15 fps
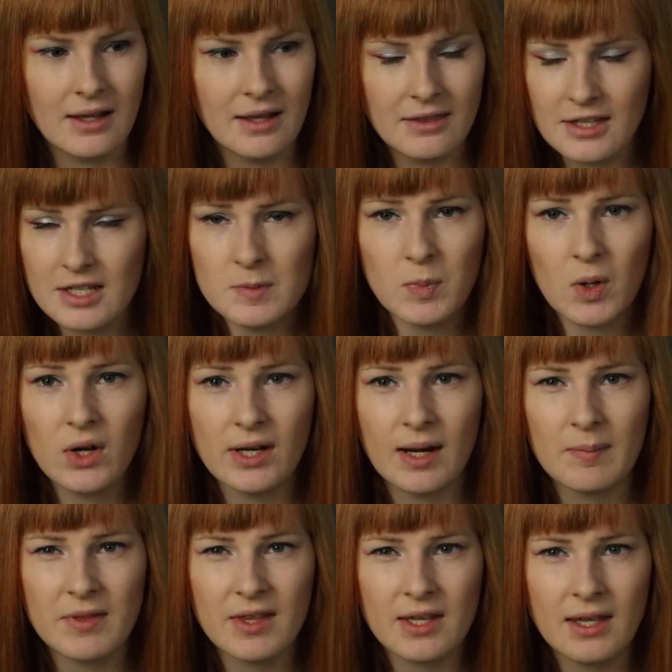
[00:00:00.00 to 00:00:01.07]
At this point
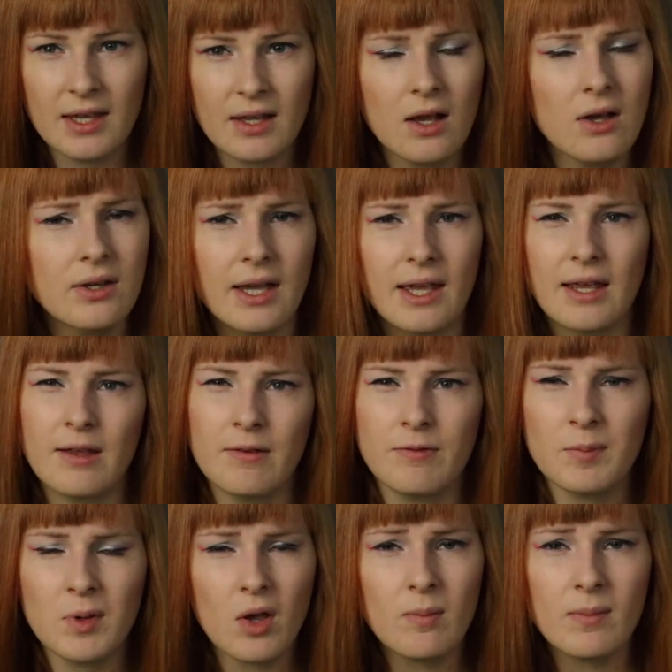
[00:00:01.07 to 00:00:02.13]
I'm thinking, okay, if
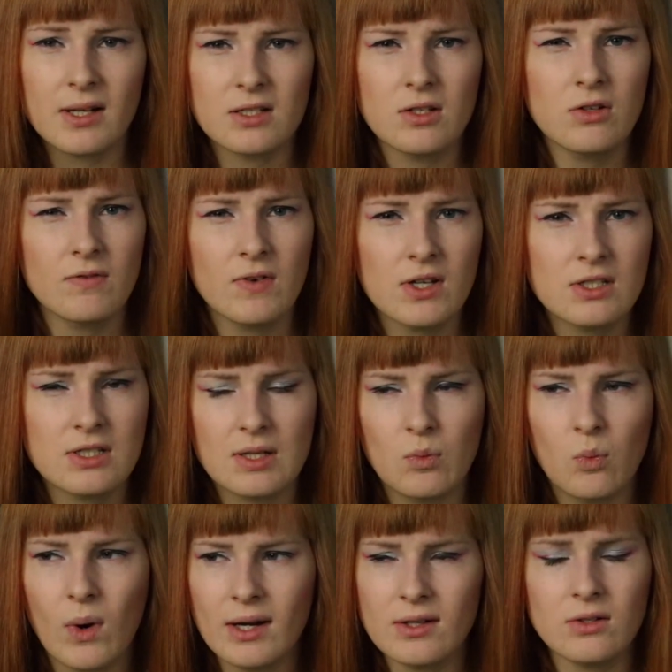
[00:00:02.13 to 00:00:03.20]
I'm going back to university,
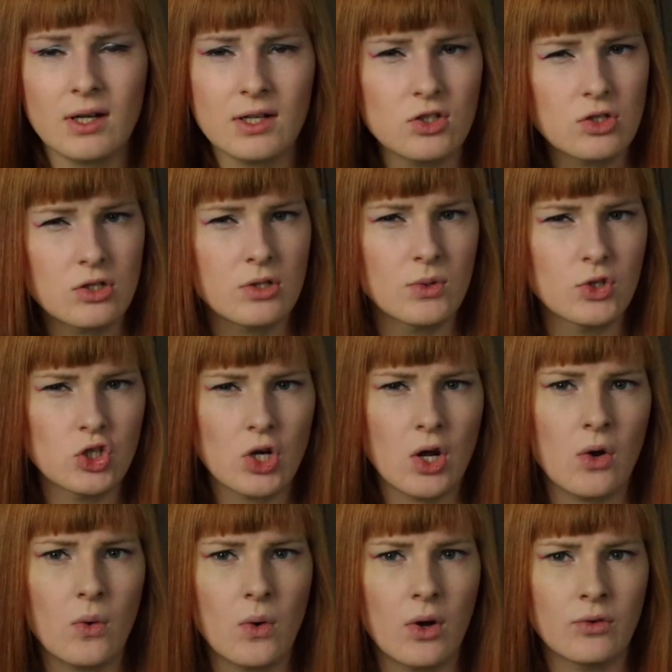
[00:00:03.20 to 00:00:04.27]
why don't I just do a
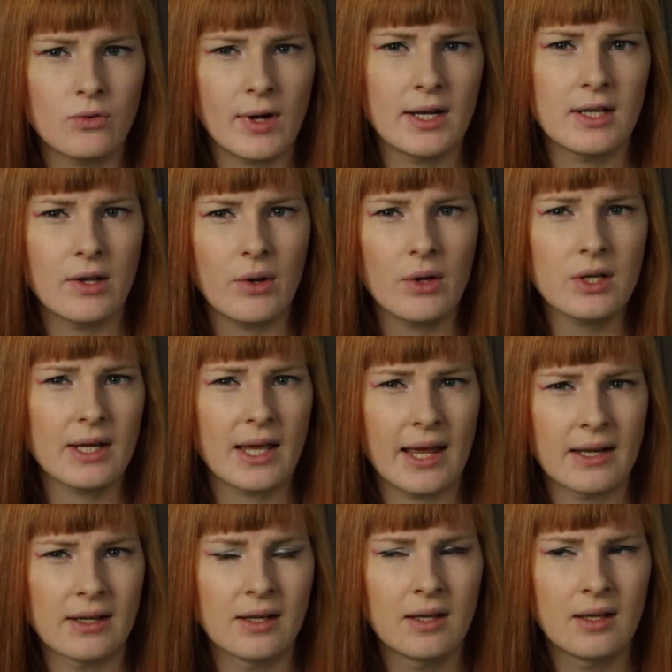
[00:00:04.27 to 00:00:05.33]
show on Radio Hood
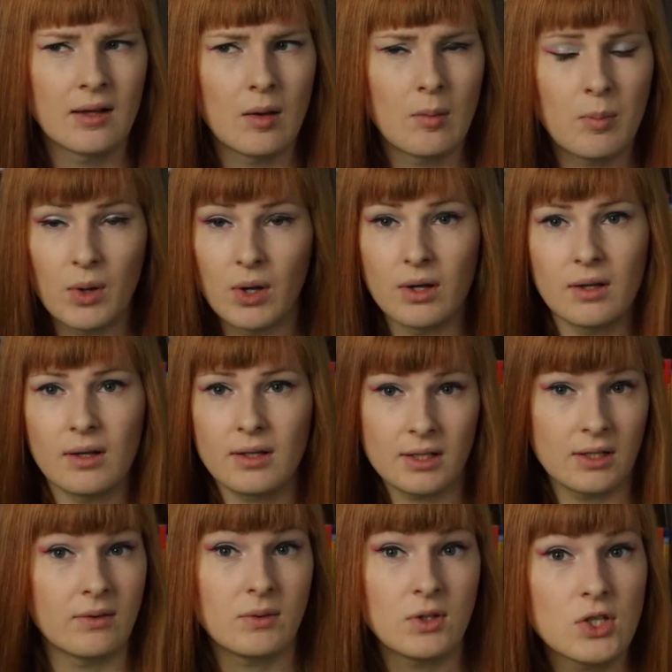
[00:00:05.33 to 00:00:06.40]
again, but
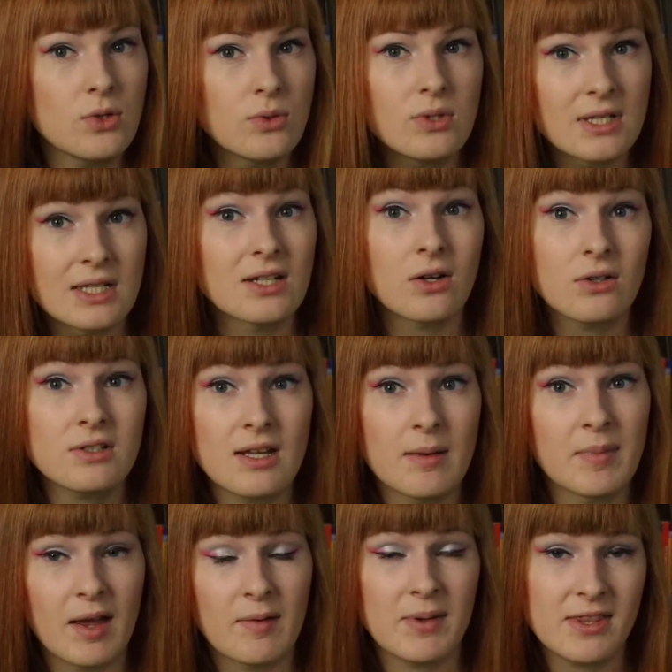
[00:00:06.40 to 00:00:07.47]
use this concept
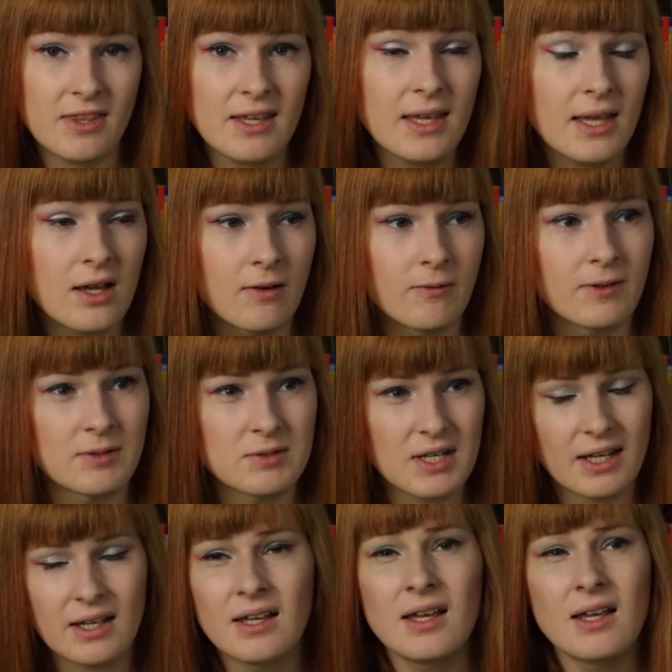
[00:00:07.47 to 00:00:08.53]
that I've been thinking of? And I was
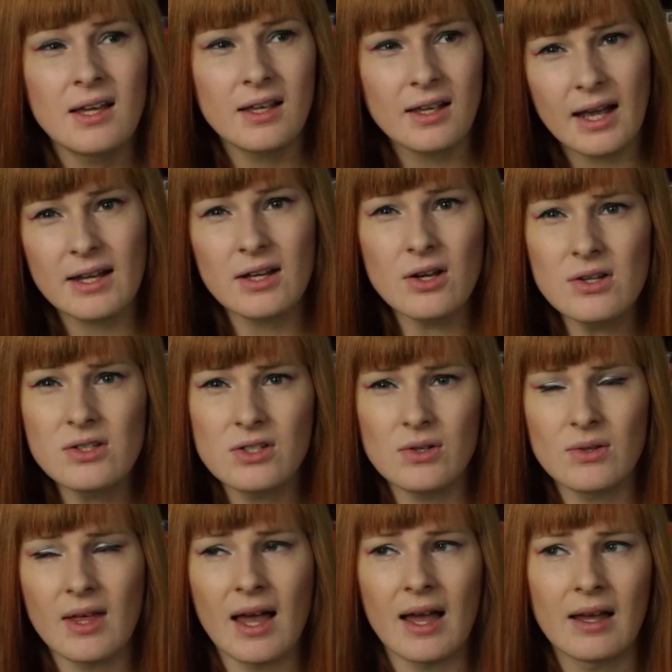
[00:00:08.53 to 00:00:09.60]
like, I could do
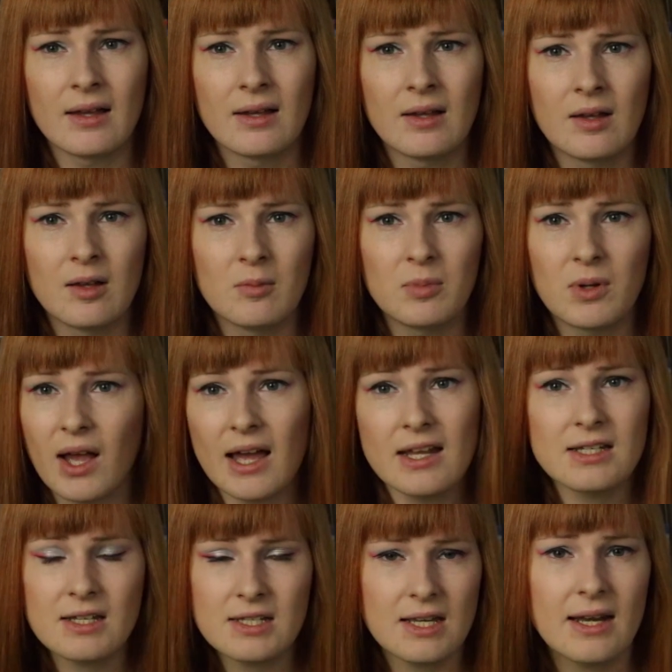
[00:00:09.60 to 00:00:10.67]
that, but as
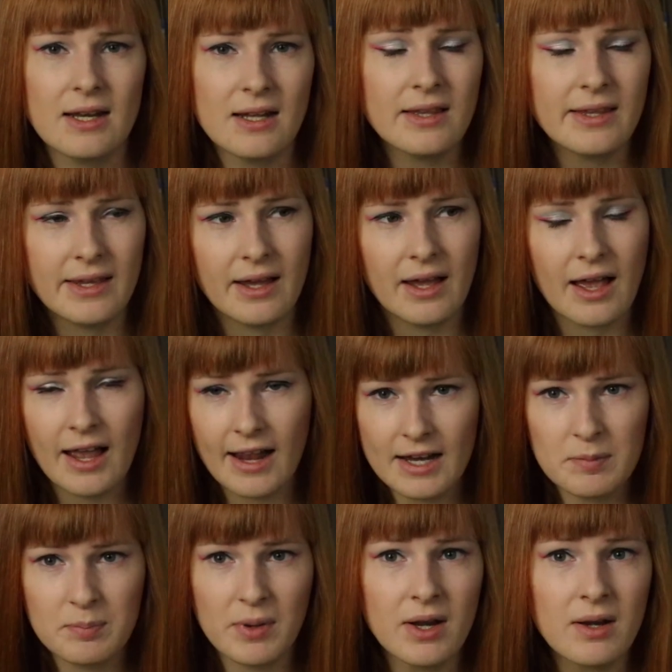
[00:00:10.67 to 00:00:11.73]
I said earlier, I
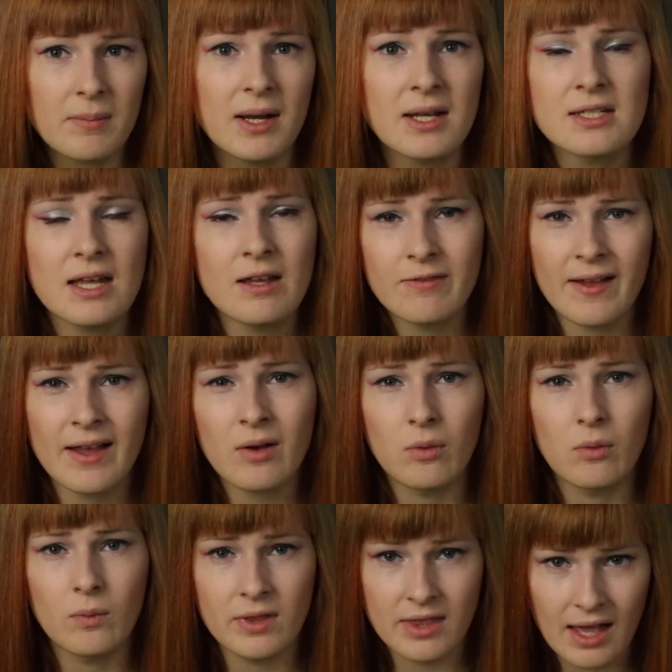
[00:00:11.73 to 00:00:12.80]
had burnt myself
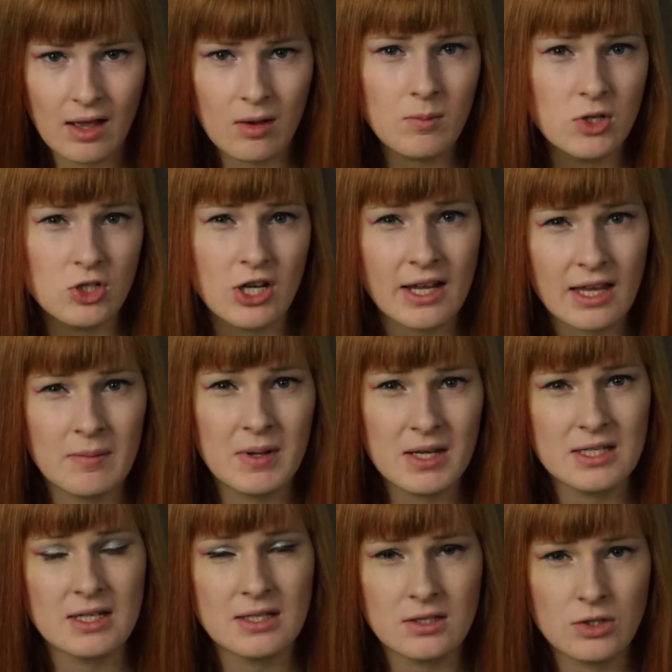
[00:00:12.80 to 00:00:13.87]
out with how much I
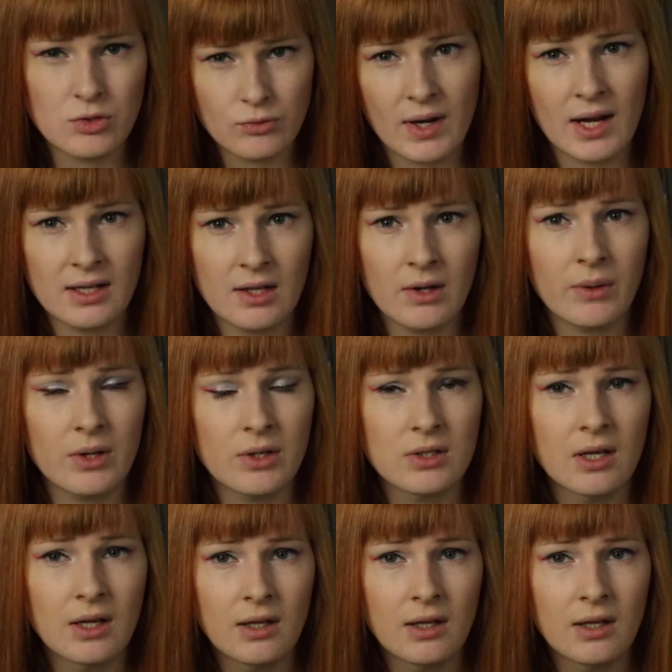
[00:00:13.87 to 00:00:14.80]
committed to Radio Hood